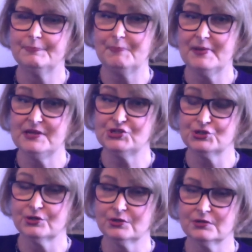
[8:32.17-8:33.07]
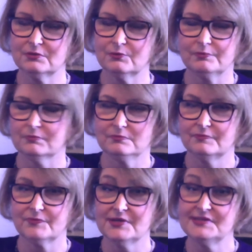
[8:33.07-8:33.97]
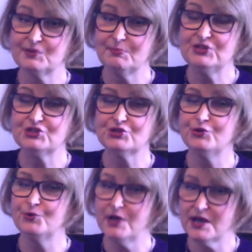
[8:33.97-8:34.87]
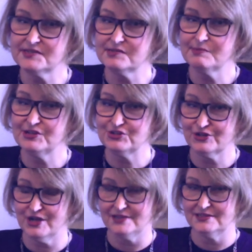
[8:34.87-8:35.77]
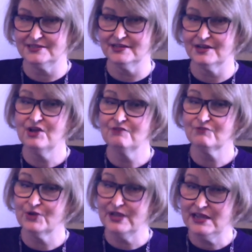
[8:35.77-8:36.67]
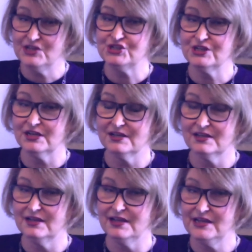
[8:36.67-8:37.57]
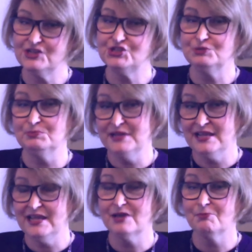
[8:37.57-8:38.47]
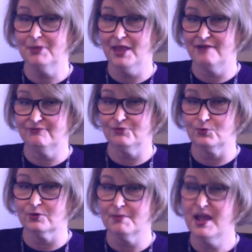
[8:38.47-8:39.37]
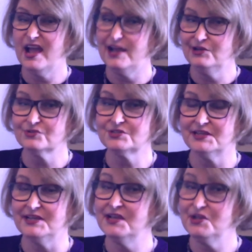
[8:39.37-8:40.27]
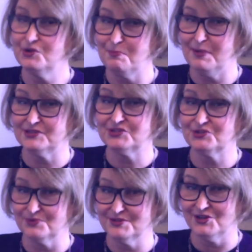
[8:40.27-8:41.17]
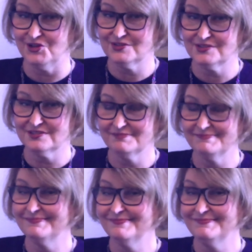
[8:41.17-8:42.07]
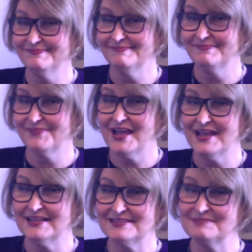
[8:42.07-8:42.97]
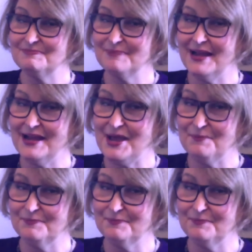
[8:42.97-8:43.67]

be sure you customize your content for each unique platform, and you'll see your best results. Thanks. Bye now.